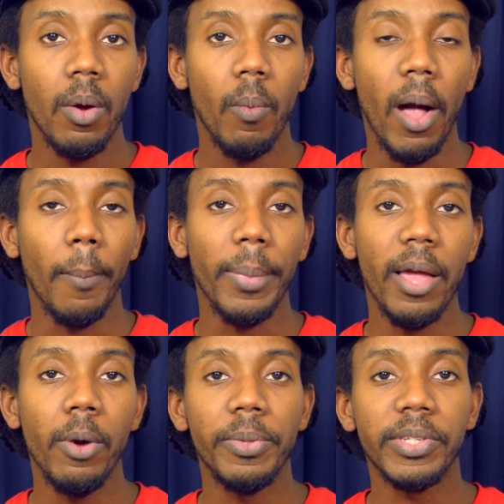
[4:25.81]
Well,
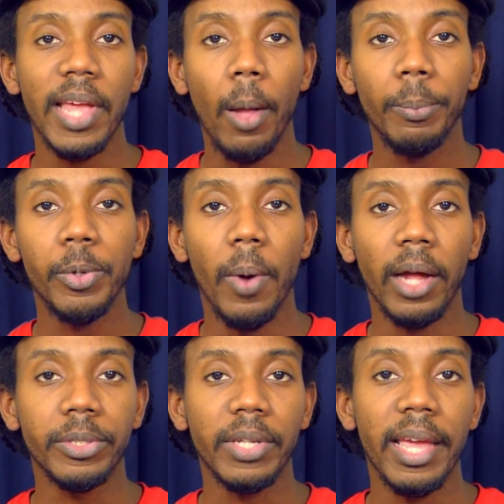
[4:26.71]
I hope this helped you
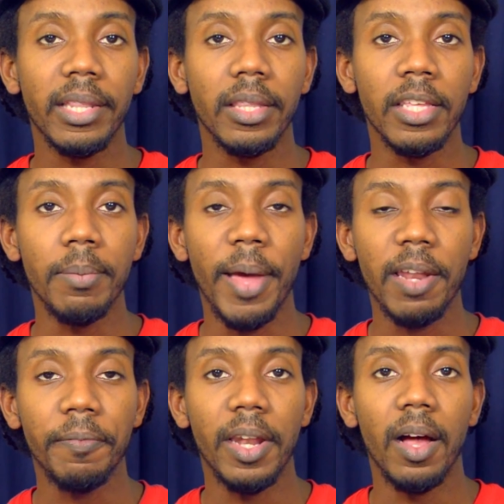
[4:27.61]
understand the
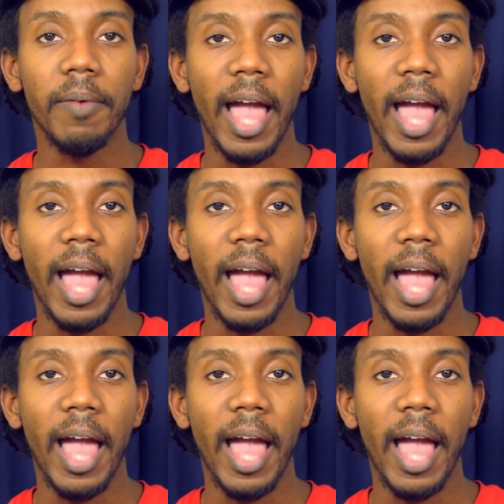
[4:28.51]
benefit of